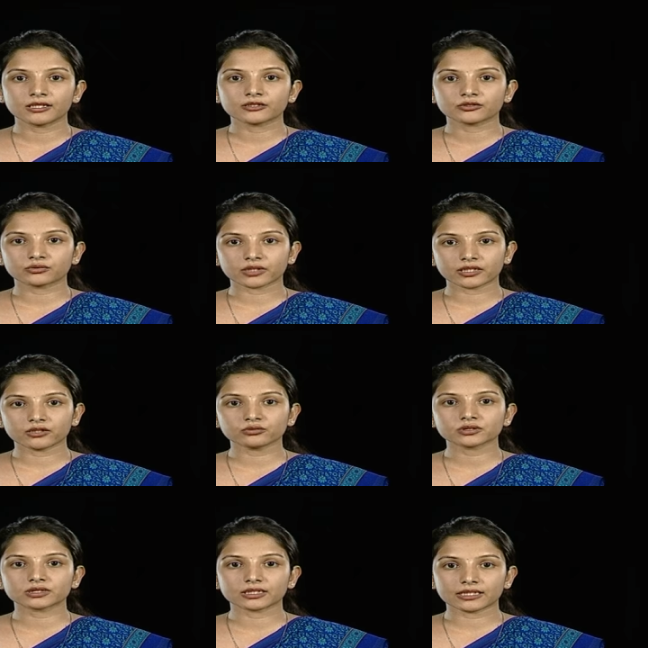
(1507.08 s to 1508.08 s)
to reduce
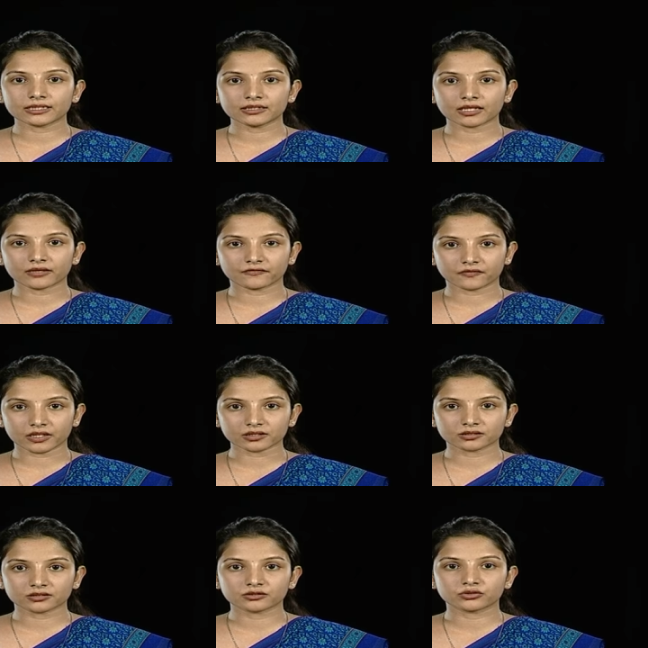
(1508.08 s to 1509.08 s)
the ill
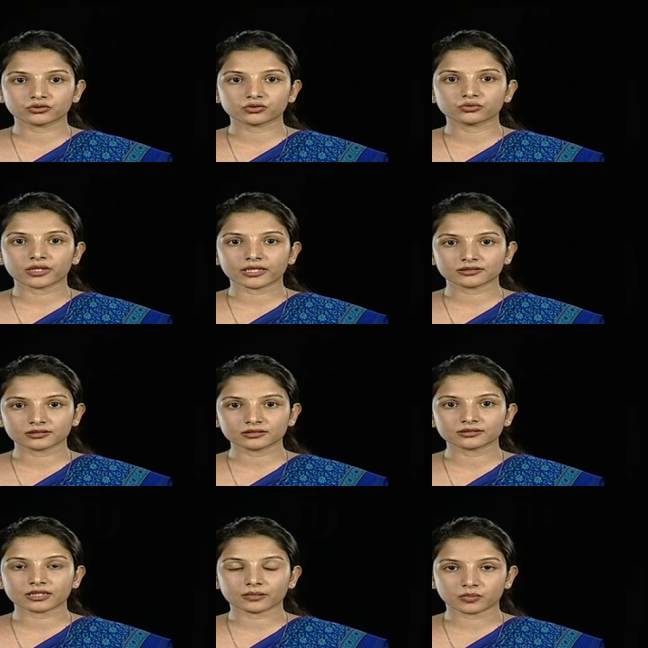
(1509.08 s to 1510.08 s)
effects due to excess
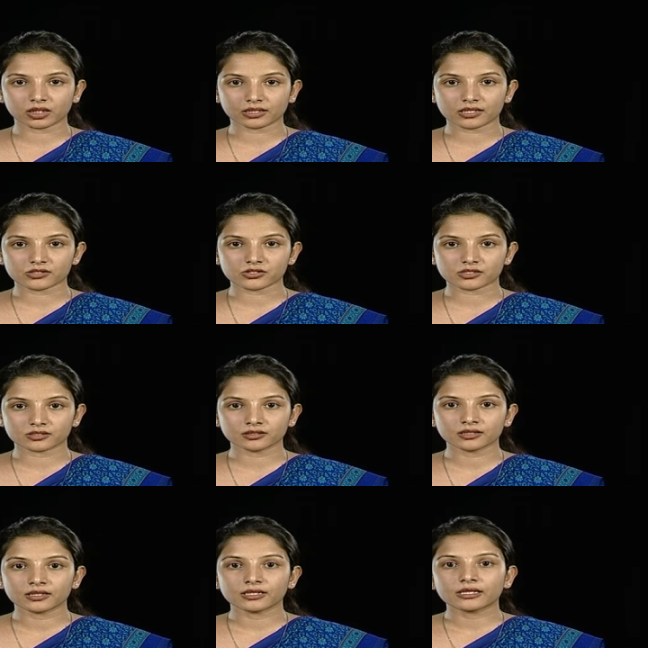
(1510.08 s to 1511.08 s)
application
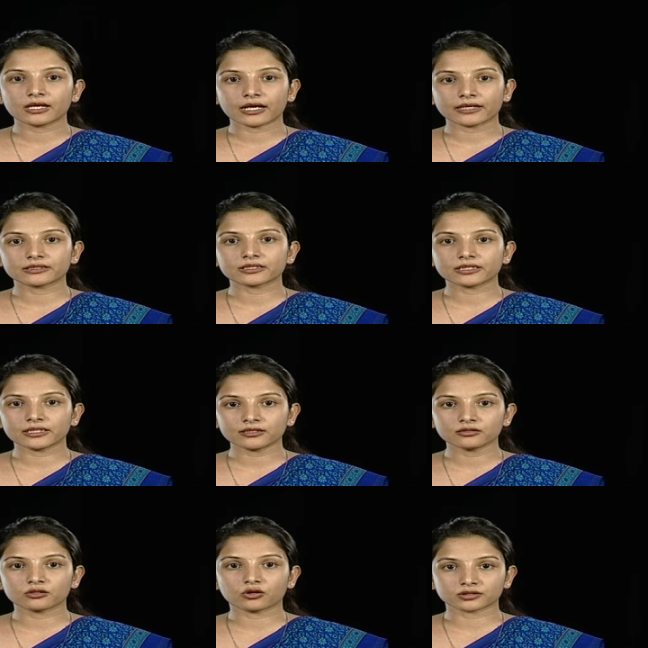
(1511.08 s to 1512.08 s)
and yield
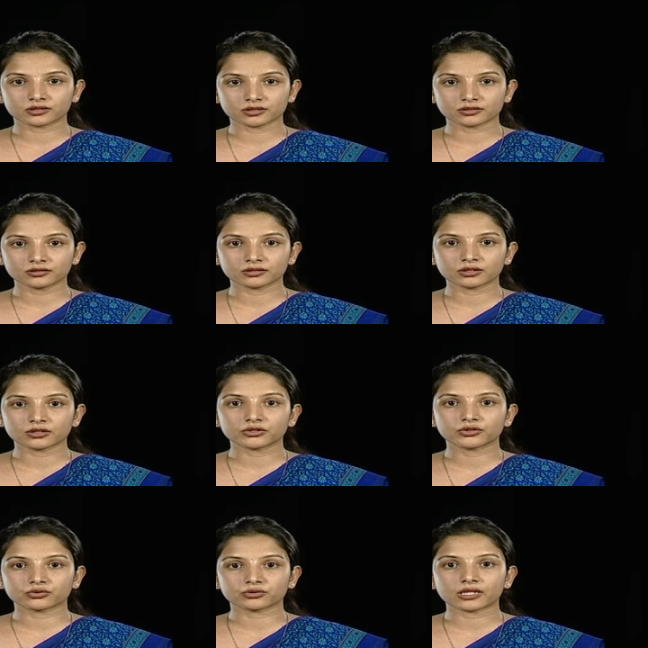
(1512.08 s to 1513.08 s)
losses due
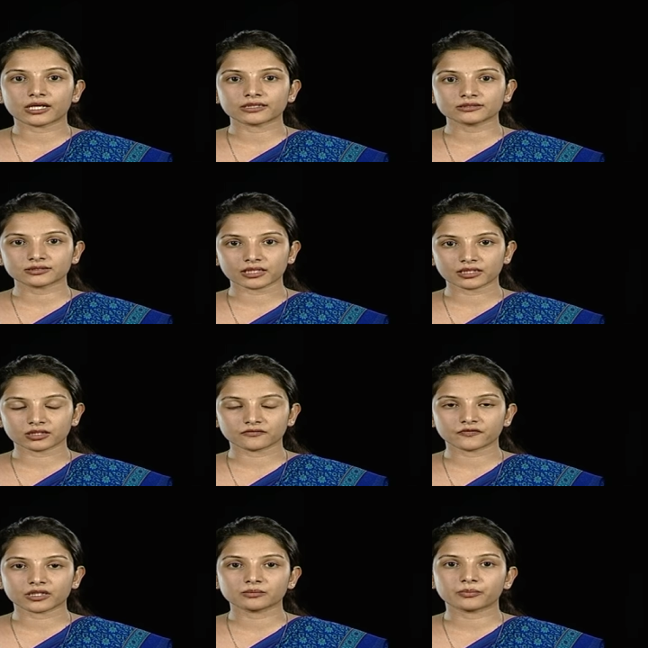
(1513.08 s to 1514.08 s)
to the
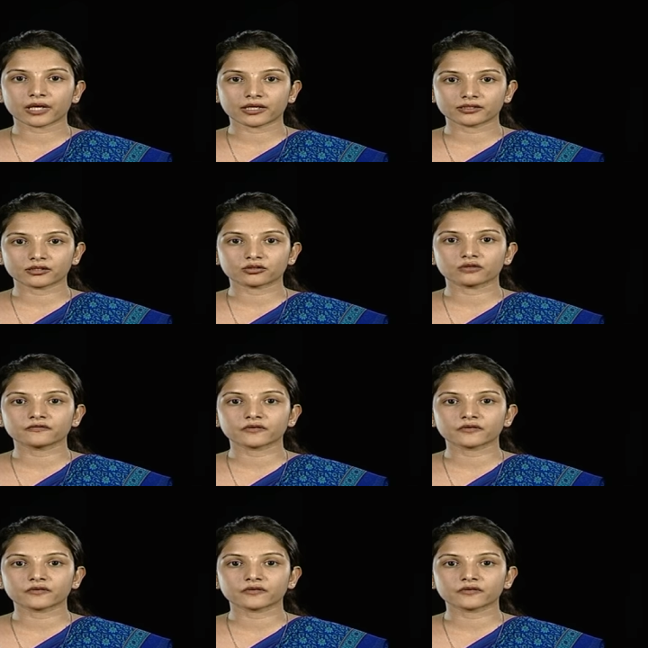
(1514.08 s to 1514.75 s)
unscientific manner of